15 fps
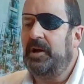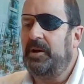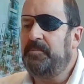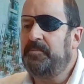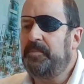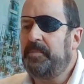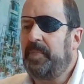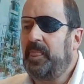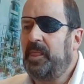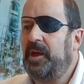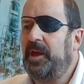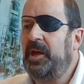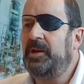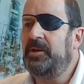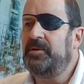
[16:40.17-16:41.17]

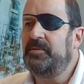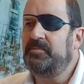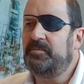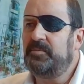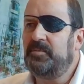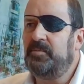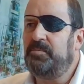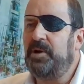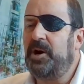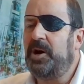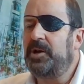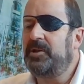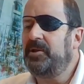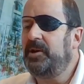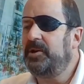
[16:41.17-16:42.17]
And
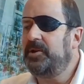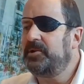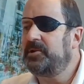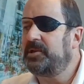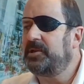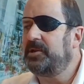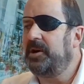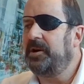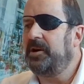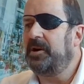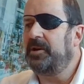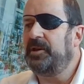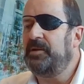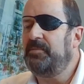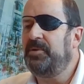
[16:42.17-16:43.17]
part of that is
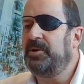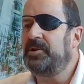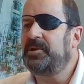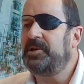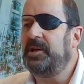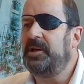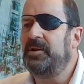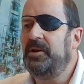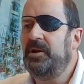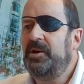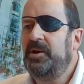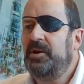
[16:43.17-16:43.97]
the ability